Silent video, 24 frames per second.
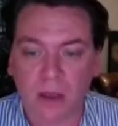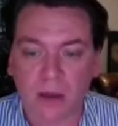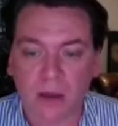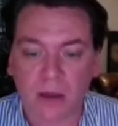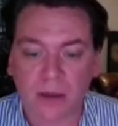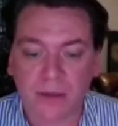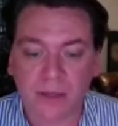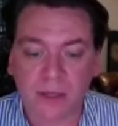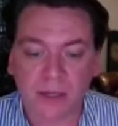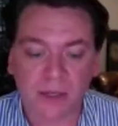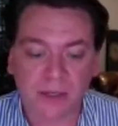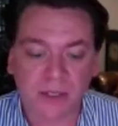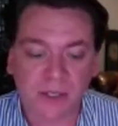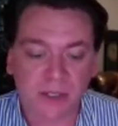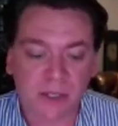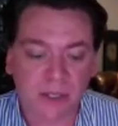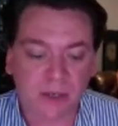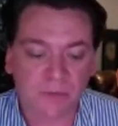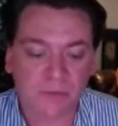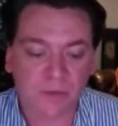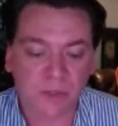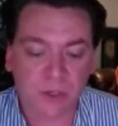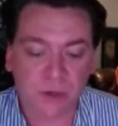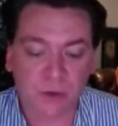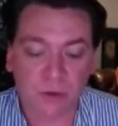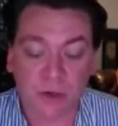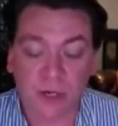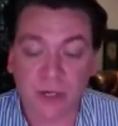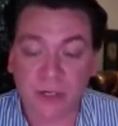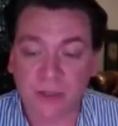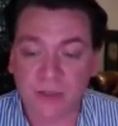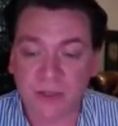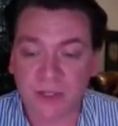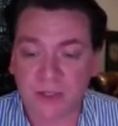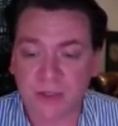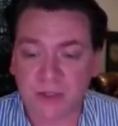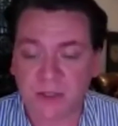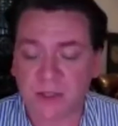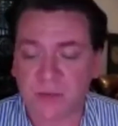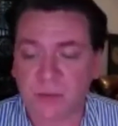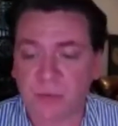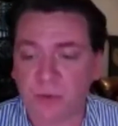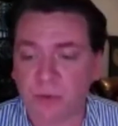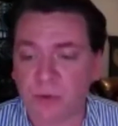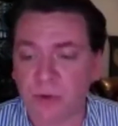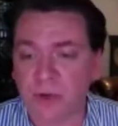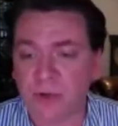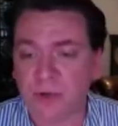I think it gives credence and
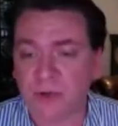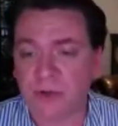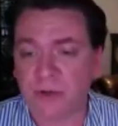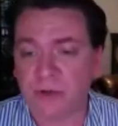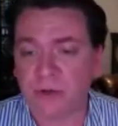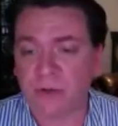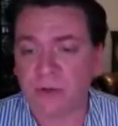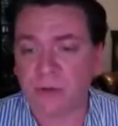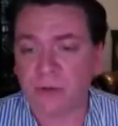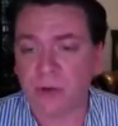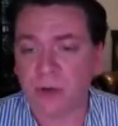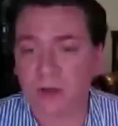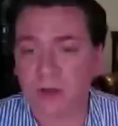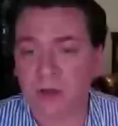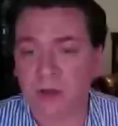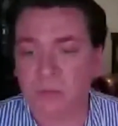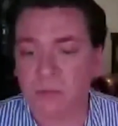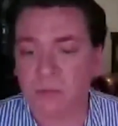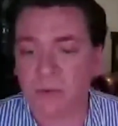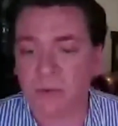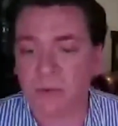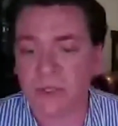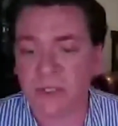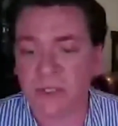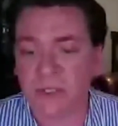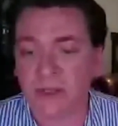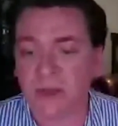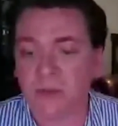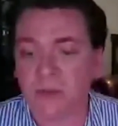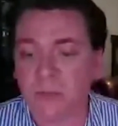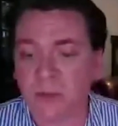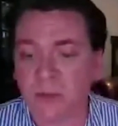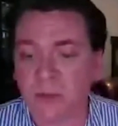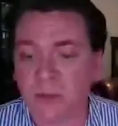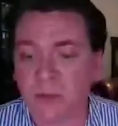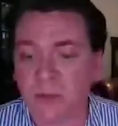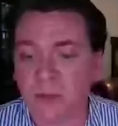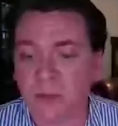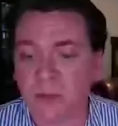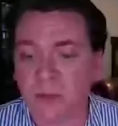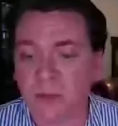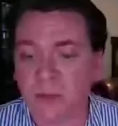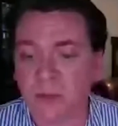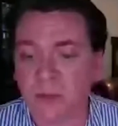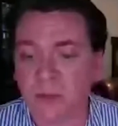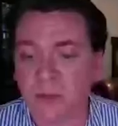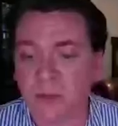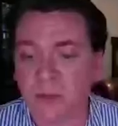support to Prescott and
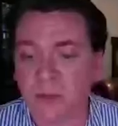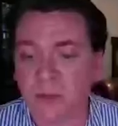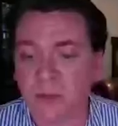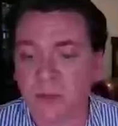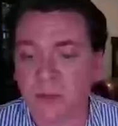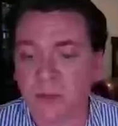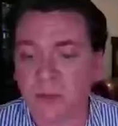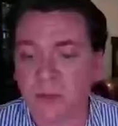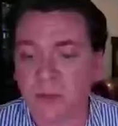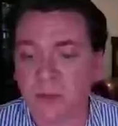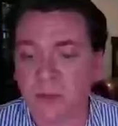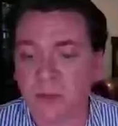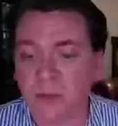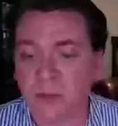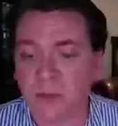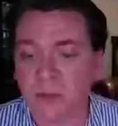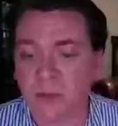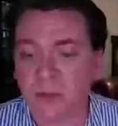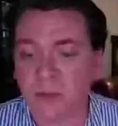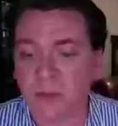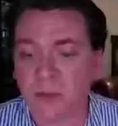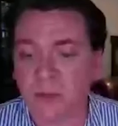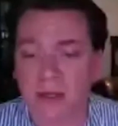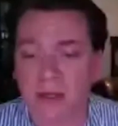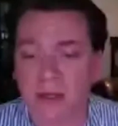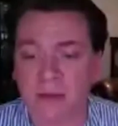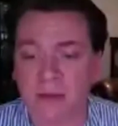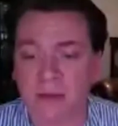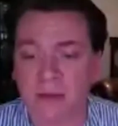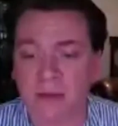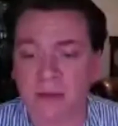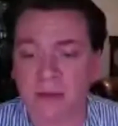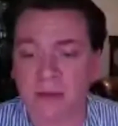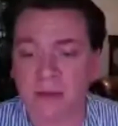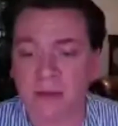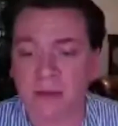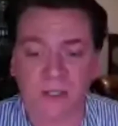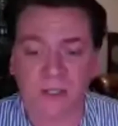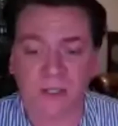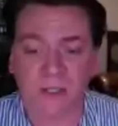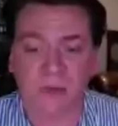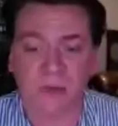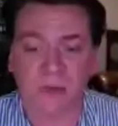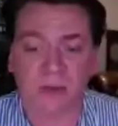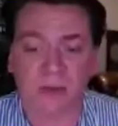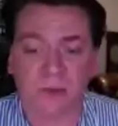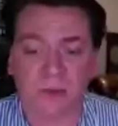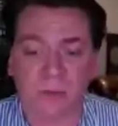Mitchell's theories that anything before
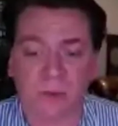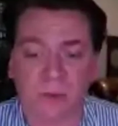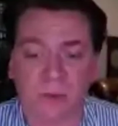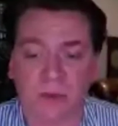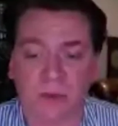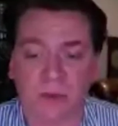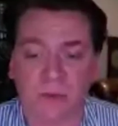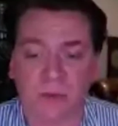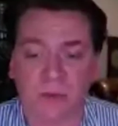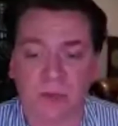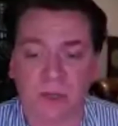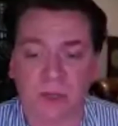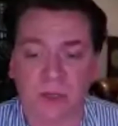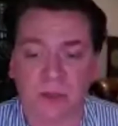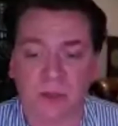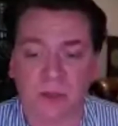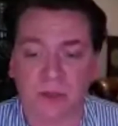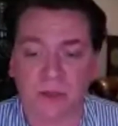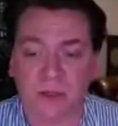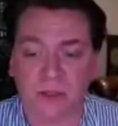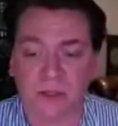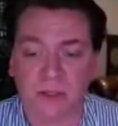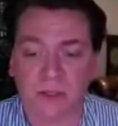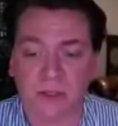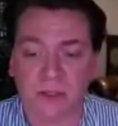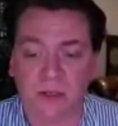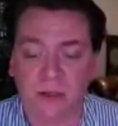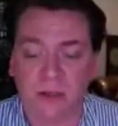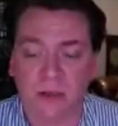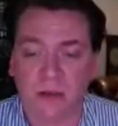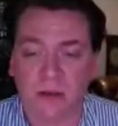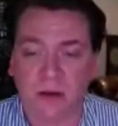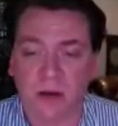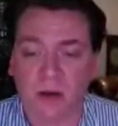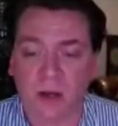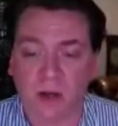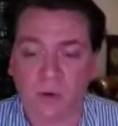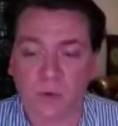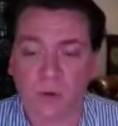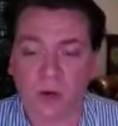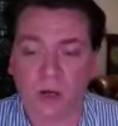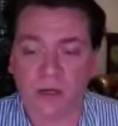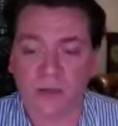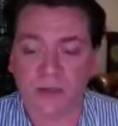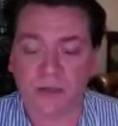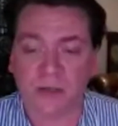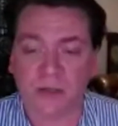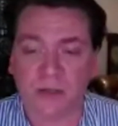1723 is
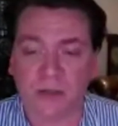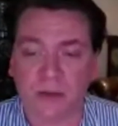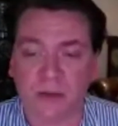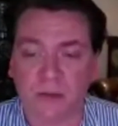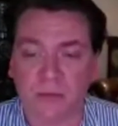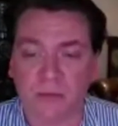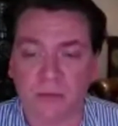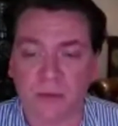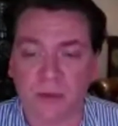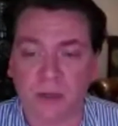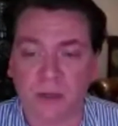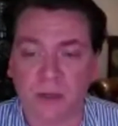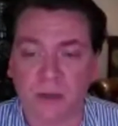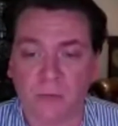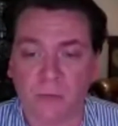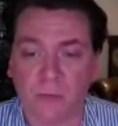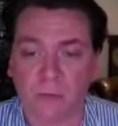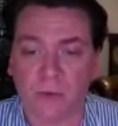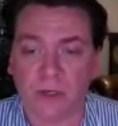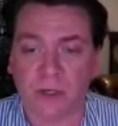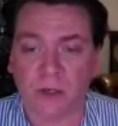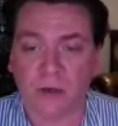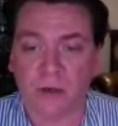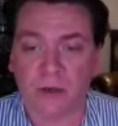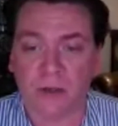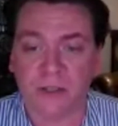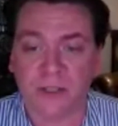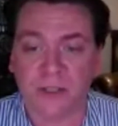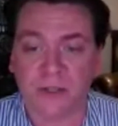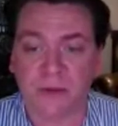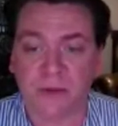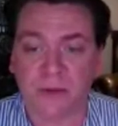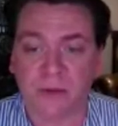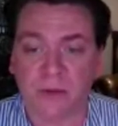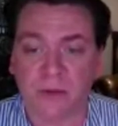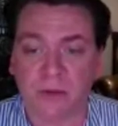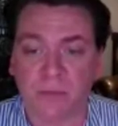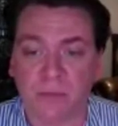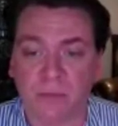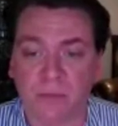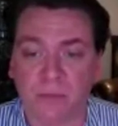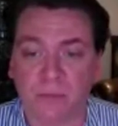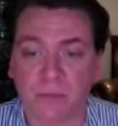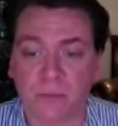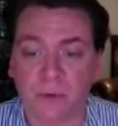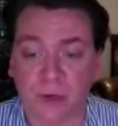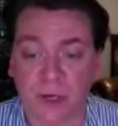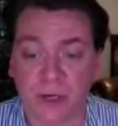hogwash in regards to the
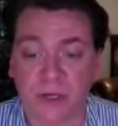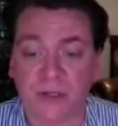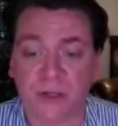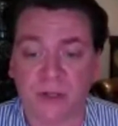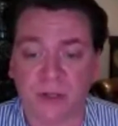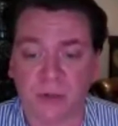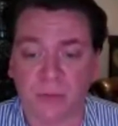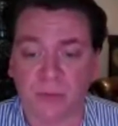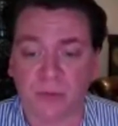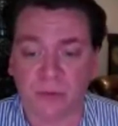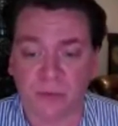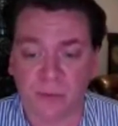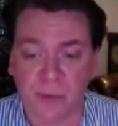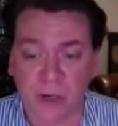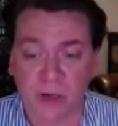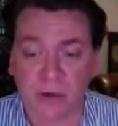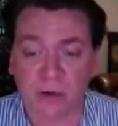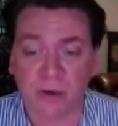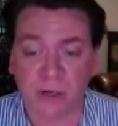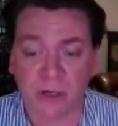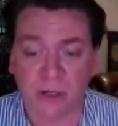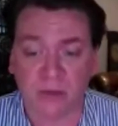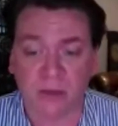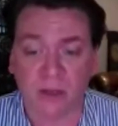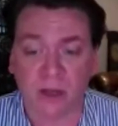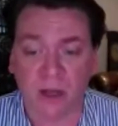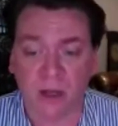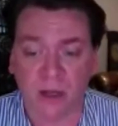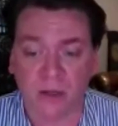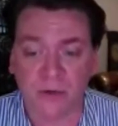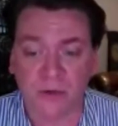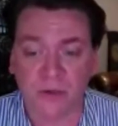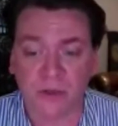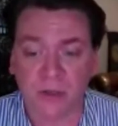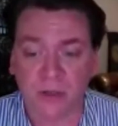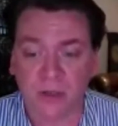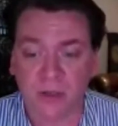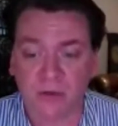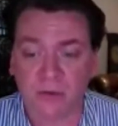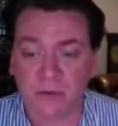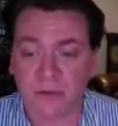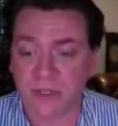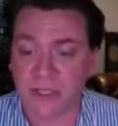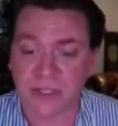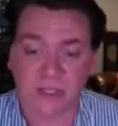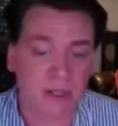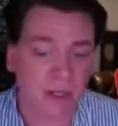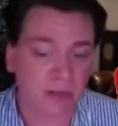creation of the Premier Grand Lodge,
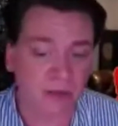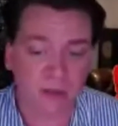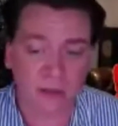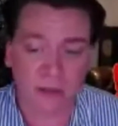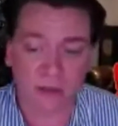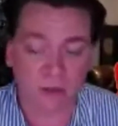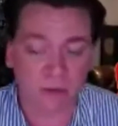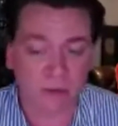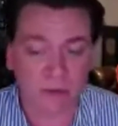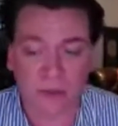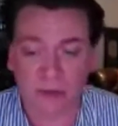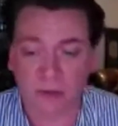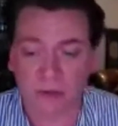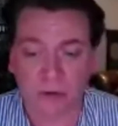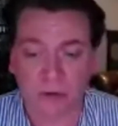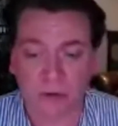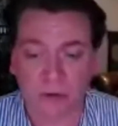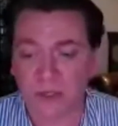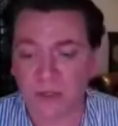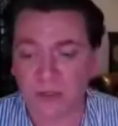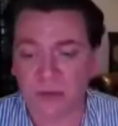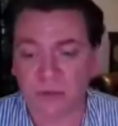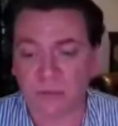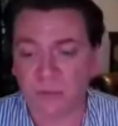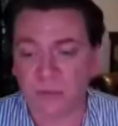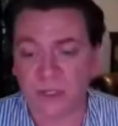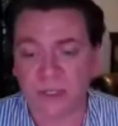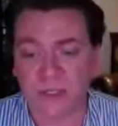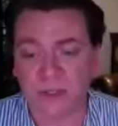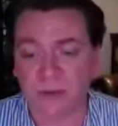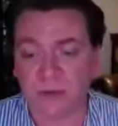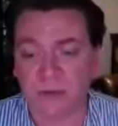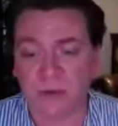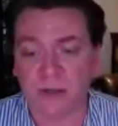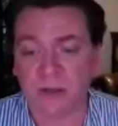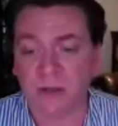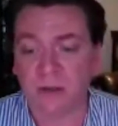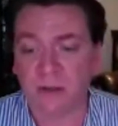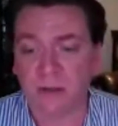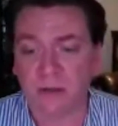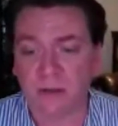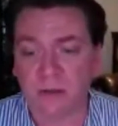which has nothing to do with the creation of Masonry.